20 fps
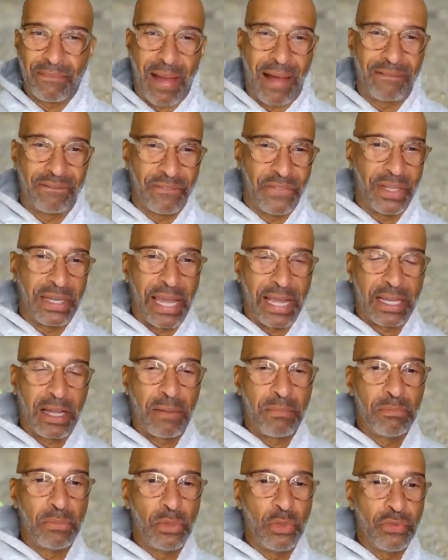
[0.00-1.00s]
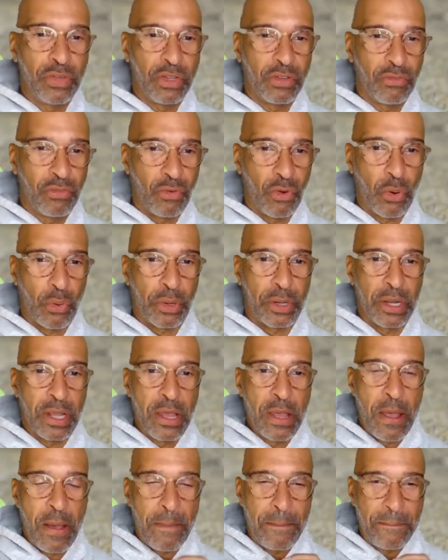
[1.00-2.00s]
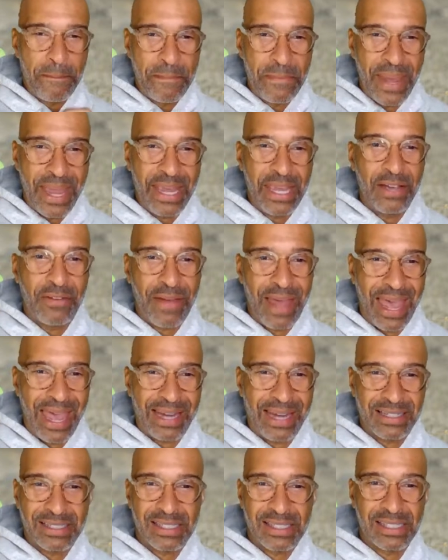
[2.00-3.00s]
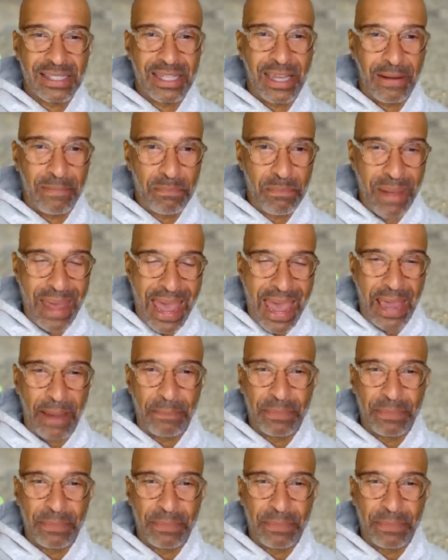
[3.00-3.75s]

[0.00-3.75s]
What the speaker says: feel like I'm moving forward. May have had a setback,